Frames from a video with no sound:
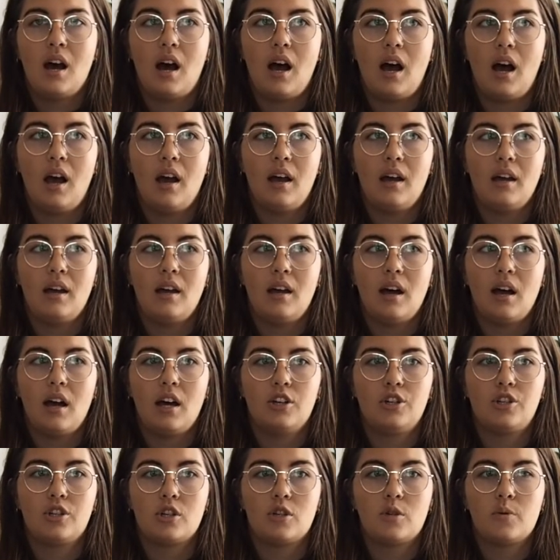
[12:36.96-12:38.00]
I
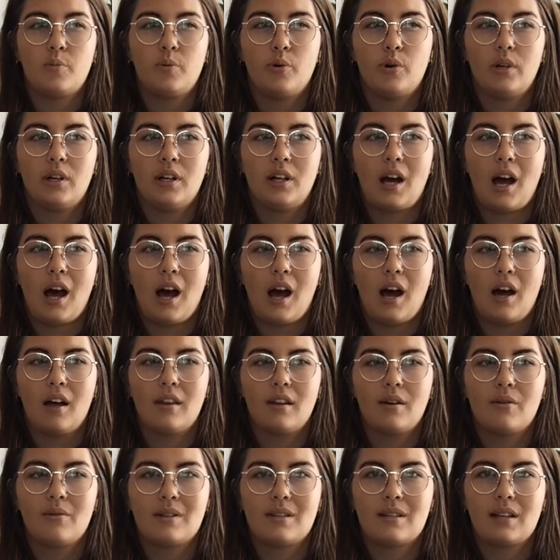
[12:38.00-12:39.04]
had just bought a car
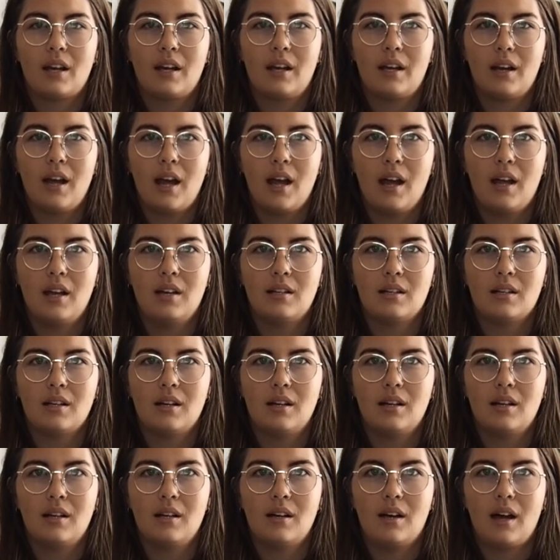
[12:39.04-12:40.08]
that was secondhand,
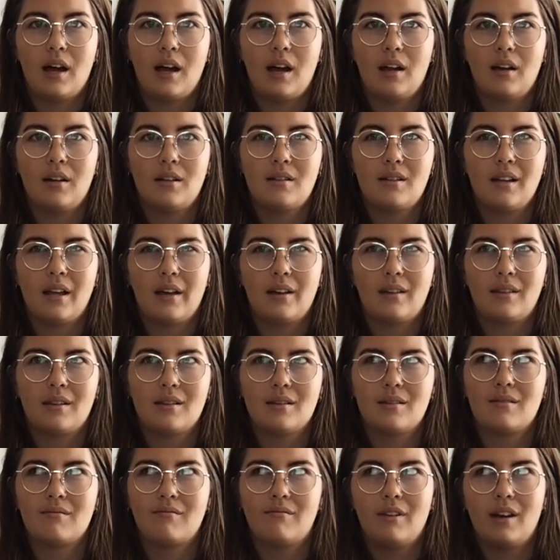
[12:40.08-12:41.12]
and it had like
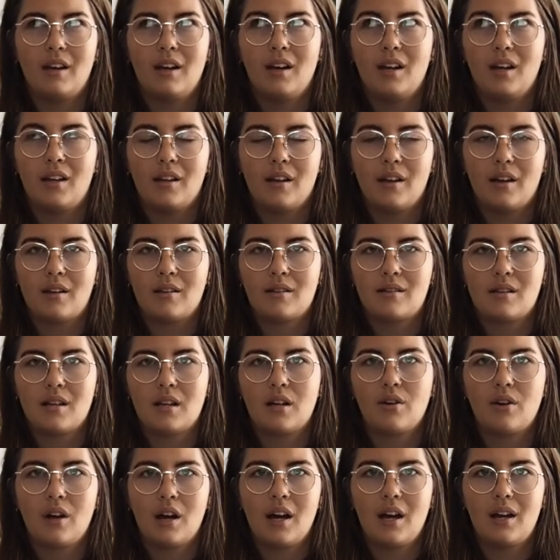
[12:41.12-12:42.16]
this vague like
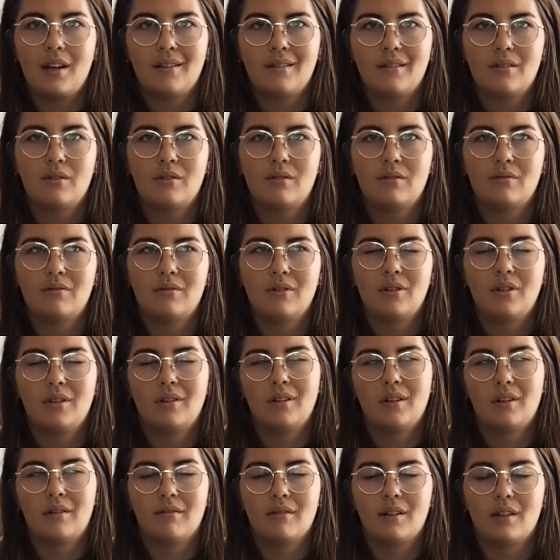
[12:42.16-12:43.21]
cigarette, oh,
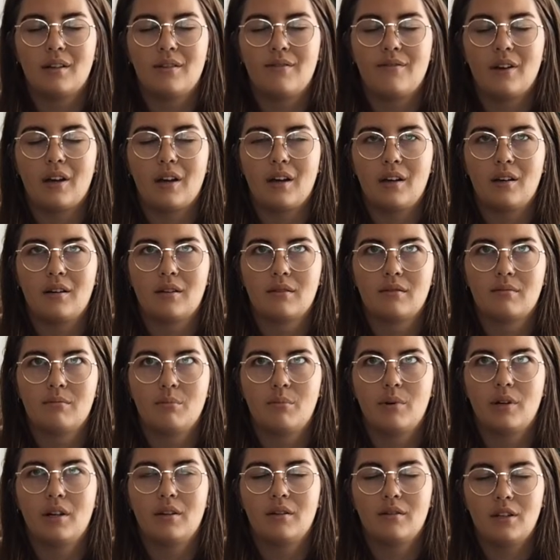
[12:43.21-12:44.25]
not really vague,
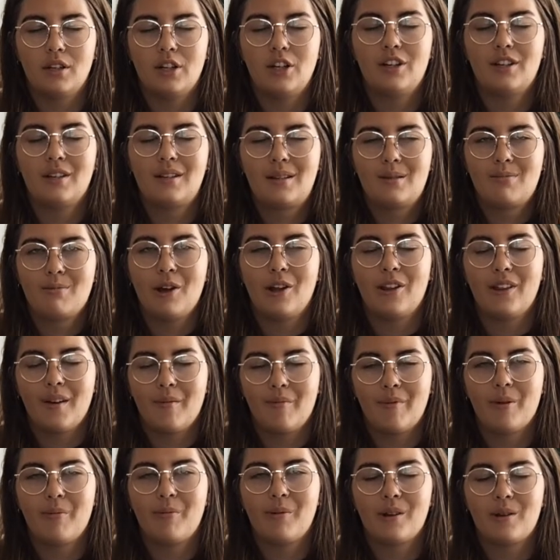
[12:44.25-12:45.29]
but you could smell
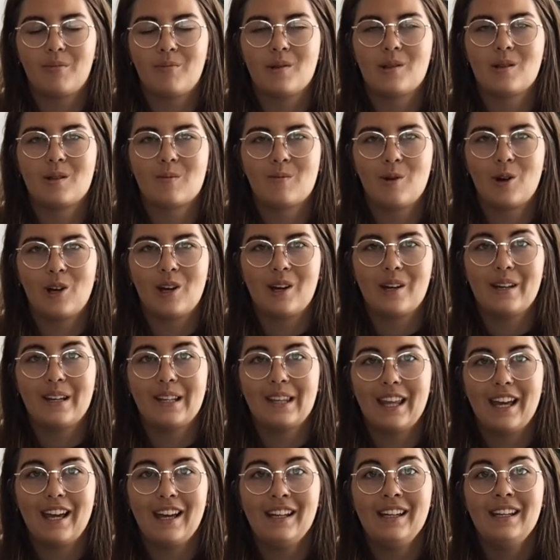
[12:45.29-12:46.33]
that people had been smoking
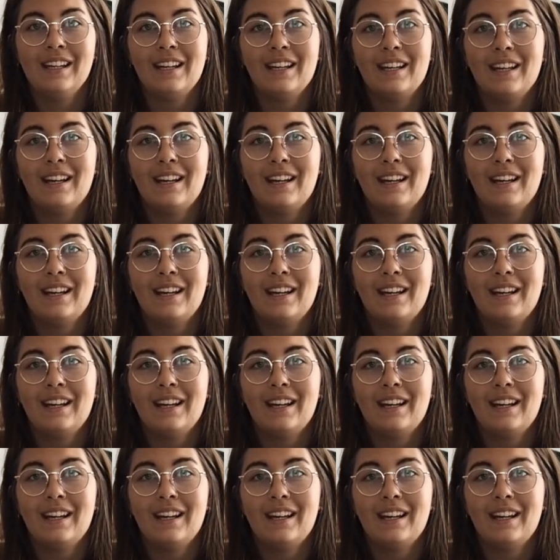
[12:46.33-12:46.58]
in there.